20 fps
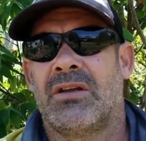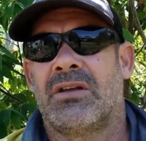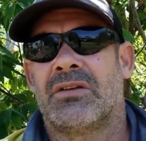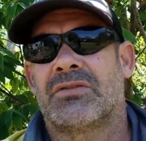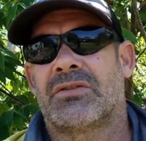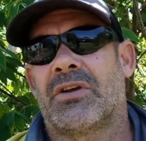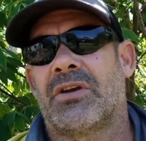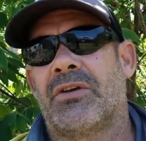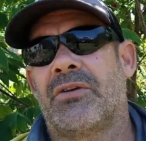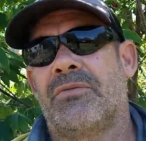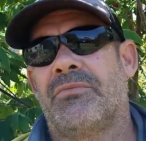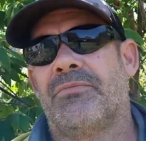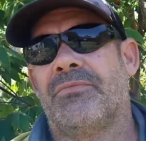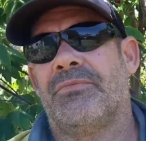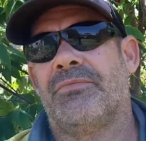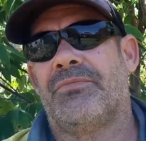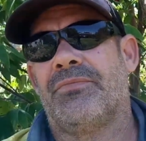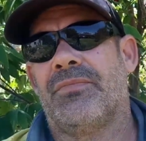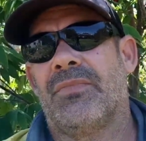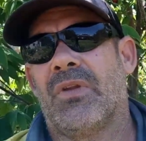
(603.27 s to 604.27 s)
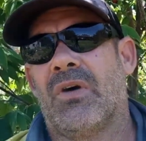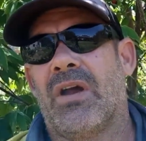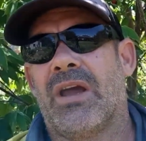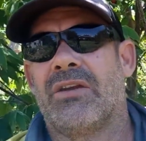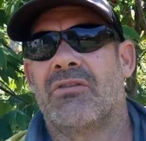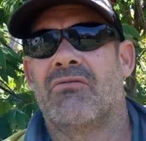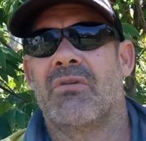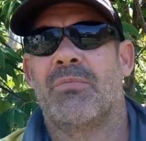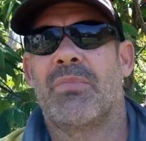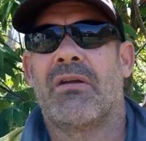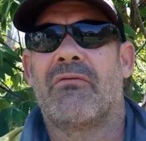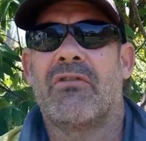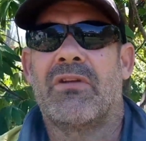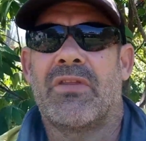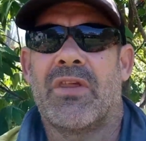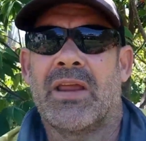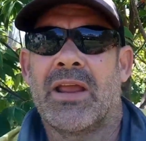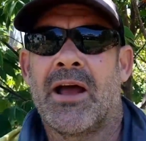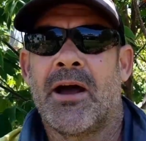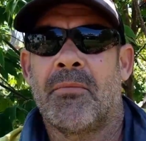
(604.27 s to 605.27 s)
So I had to rip
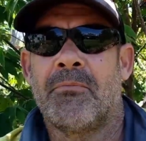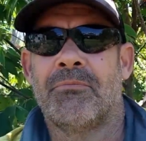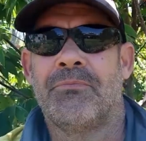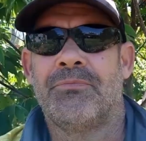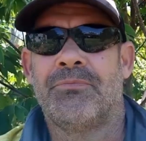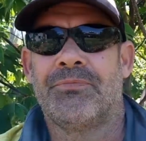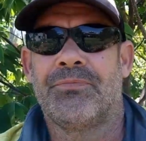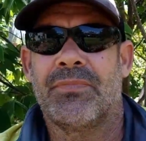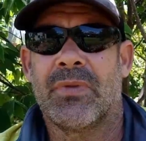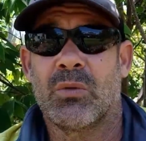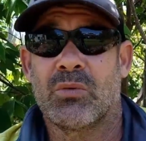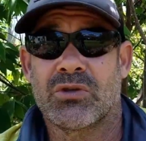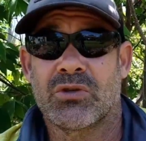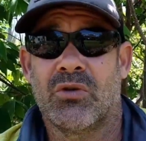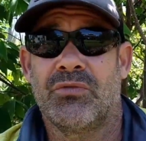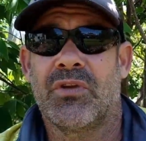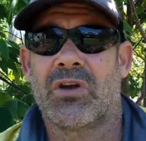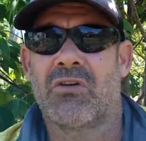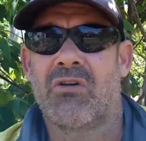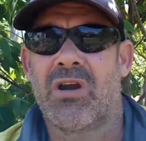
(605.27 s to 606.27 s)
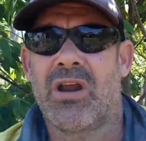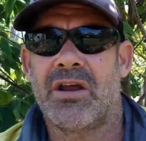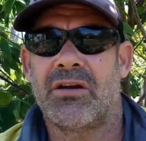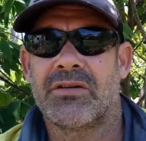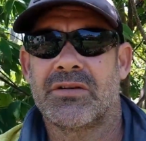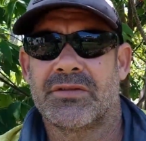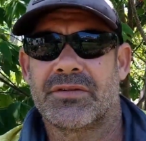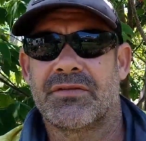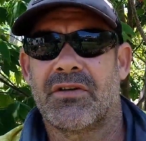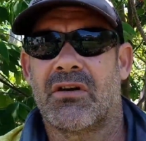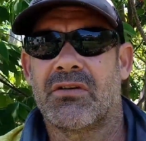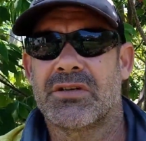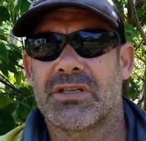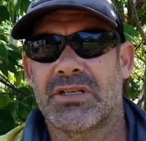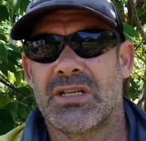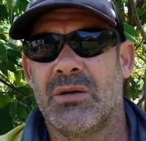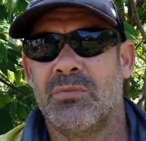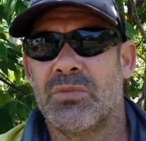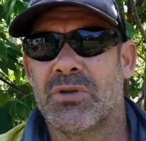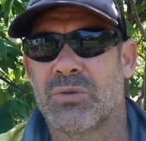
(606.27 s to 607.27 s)
everything up that was on the ground as far as the
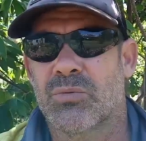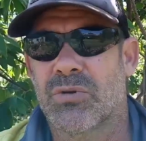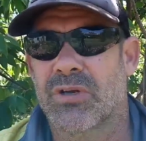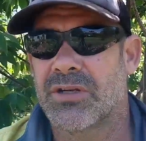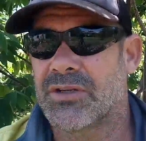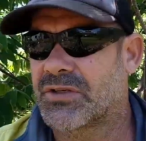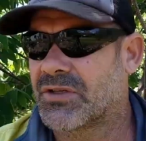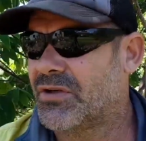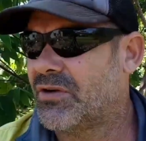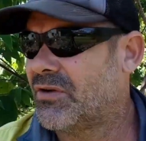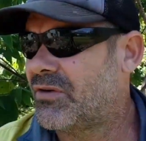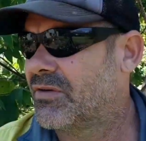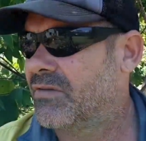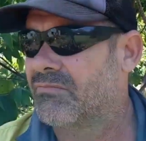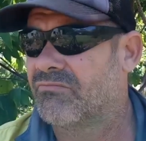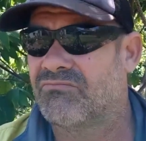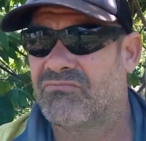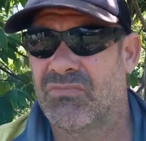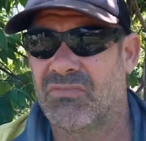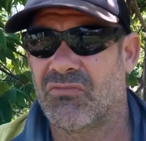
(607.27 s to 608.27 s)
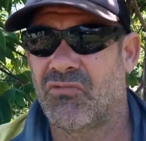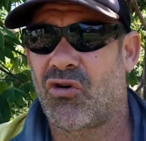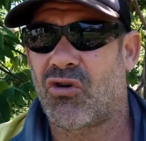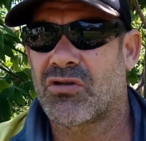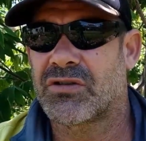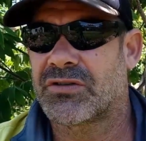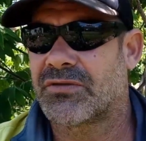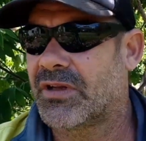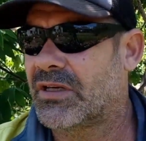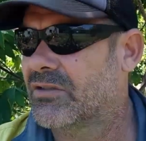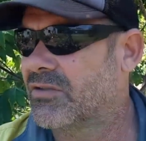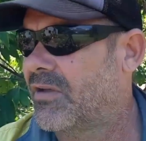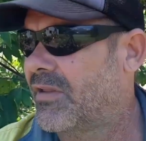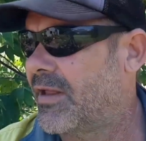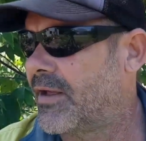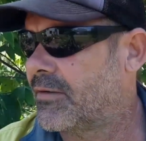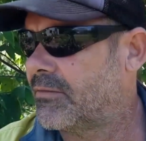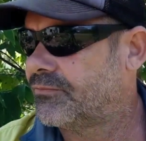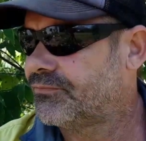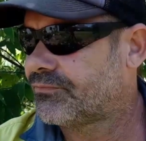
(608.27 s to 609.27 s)
timbers were concerned, rocks, things like
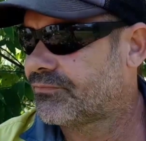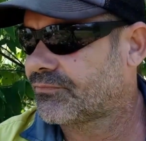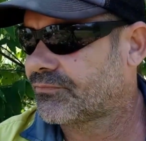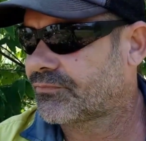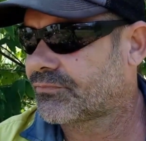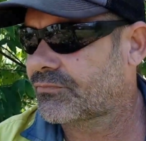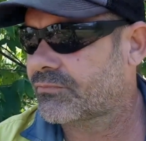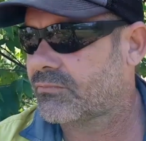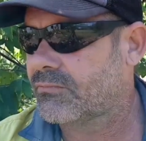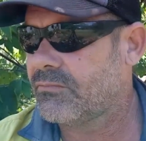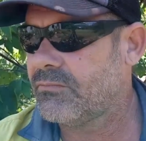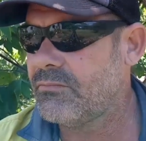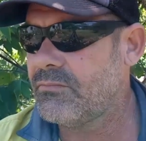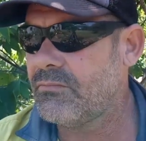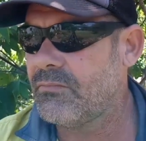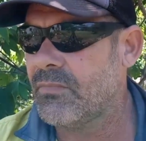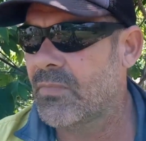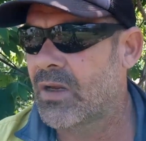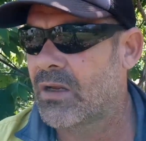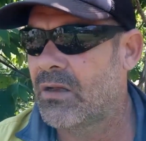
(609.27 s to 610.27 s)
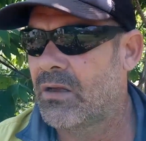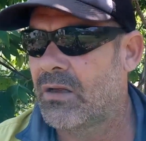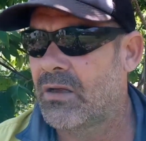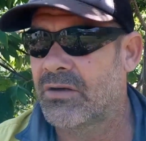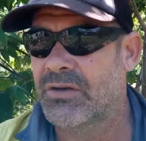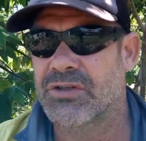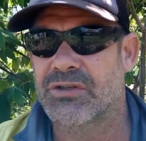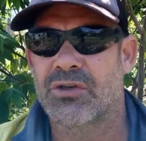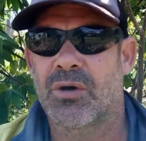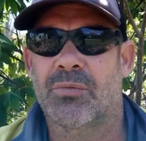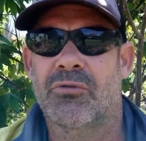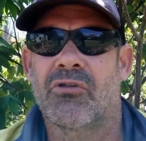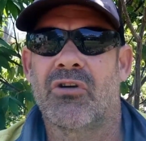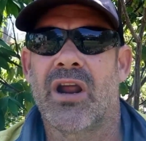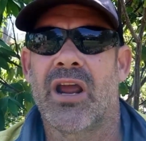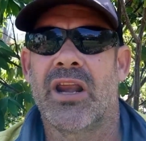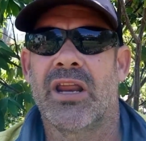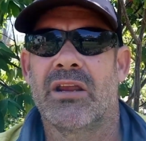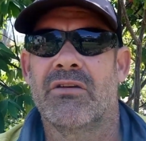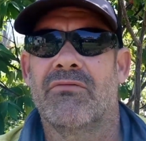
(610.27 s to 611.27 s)
that, to stop
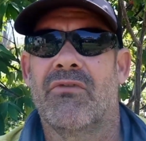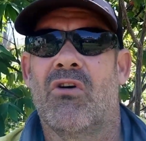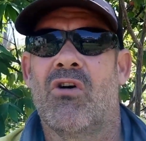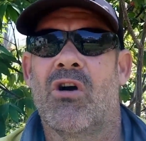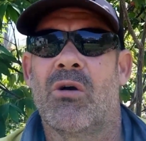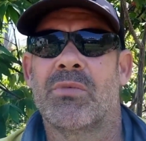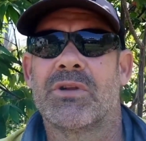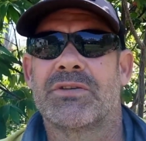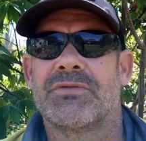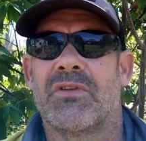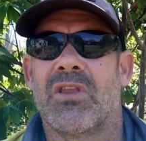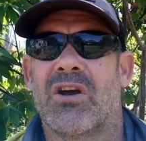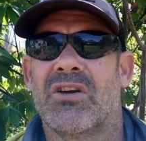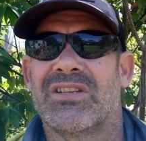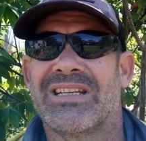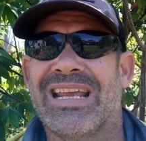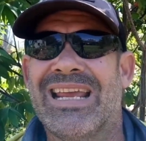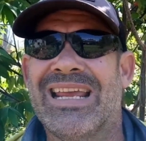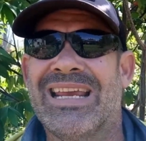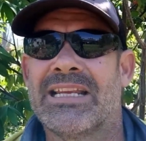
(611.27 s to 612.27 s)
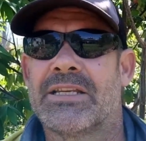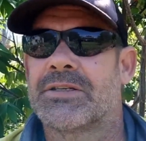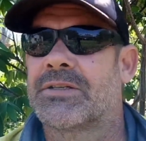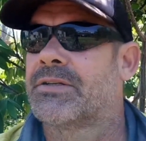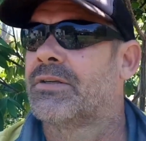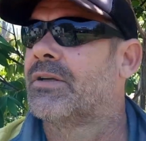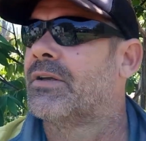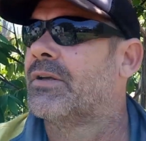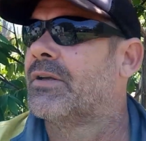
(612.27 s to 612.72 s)
creating environments for those ants.